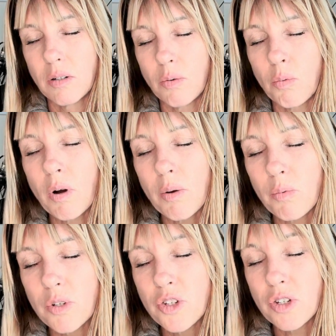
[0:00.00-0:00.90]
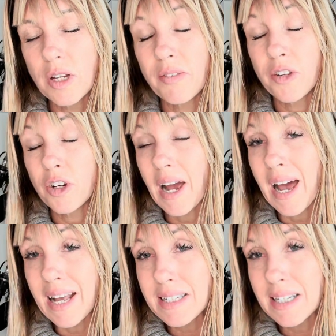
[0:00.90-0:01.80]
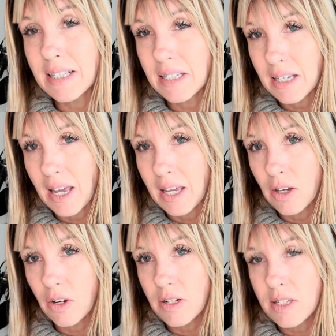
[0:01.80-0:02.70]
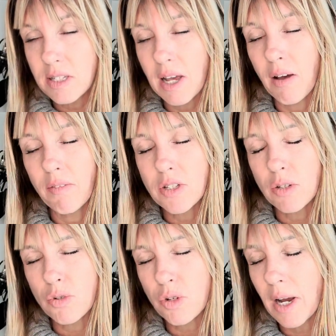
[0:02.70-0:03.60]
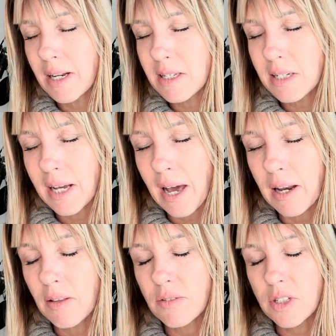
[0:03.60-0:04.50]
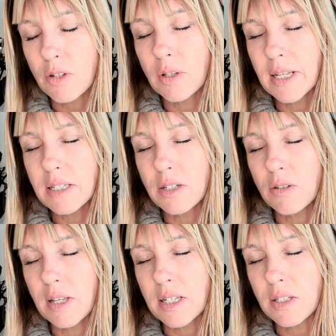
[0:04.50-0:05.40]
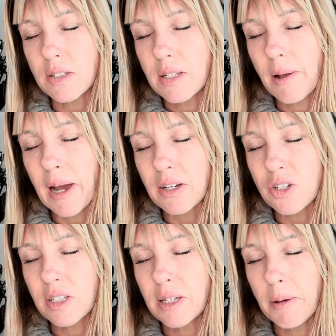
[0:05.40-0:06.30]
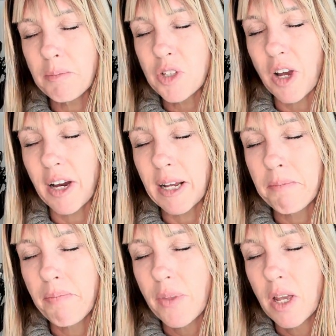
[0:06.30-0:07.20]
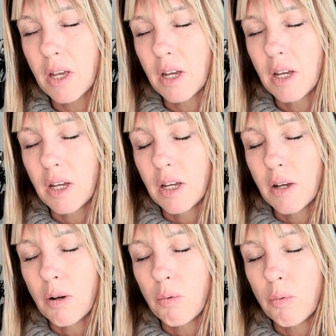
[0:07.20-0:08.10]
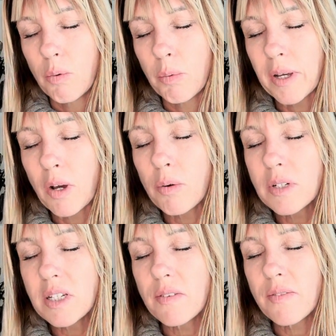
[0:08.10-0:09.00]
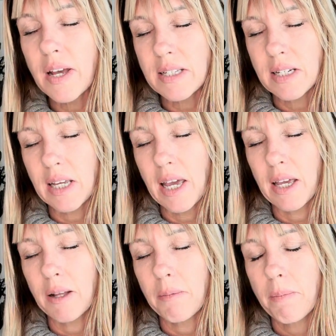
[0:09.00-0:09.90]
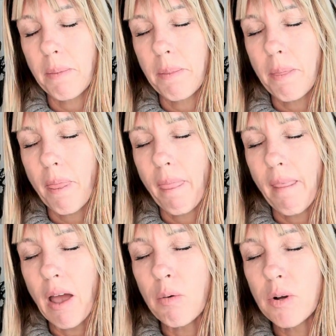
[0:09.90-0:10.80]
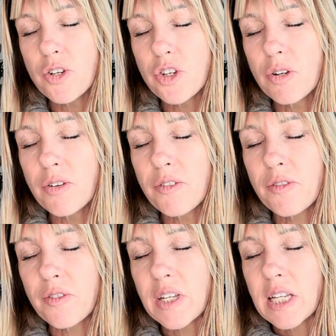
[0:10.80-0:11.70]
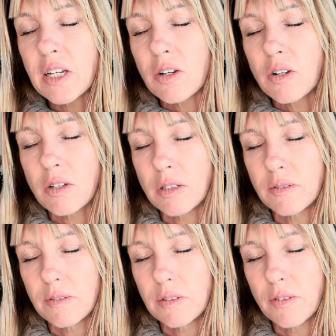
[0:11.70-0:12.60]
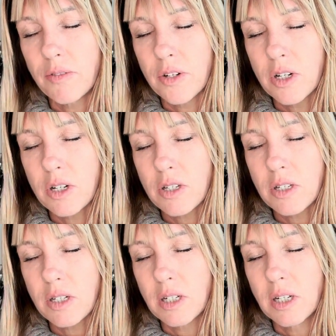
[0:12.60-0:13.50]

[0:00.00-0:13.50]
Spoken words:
What would you, if you're asking the anger itself, so try to stay out of, so let's do this. Actually, I'm sorry. When we go into investigate, I want you to feel first.